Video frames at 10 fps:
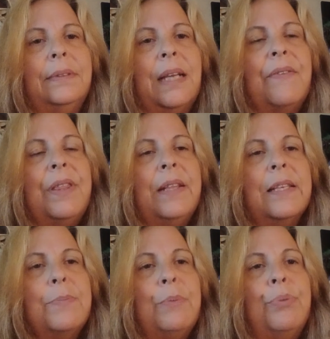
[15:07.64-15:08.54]
Everything
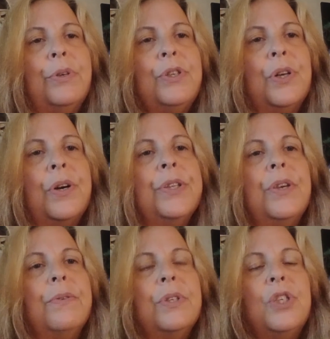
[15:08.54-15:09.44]
that's been pushed on
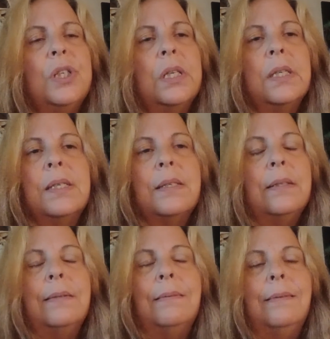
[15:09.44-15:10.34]
you is just
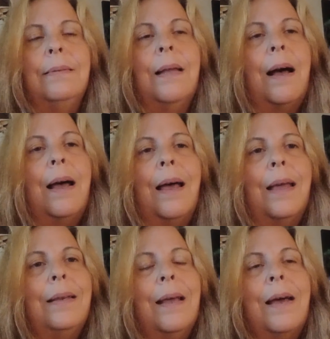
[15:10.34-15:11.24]

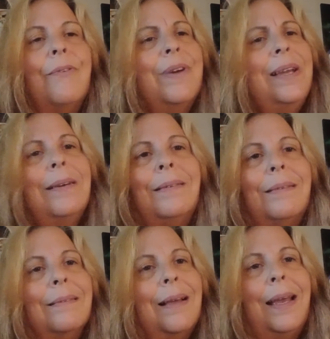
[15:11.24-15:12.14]
not
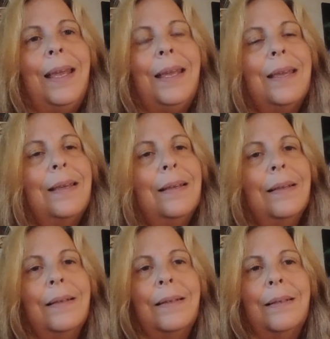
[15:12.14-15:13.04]
real. Like,
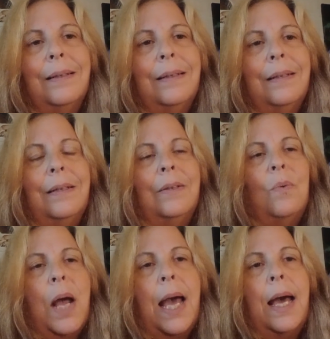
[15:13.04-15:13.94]
wow.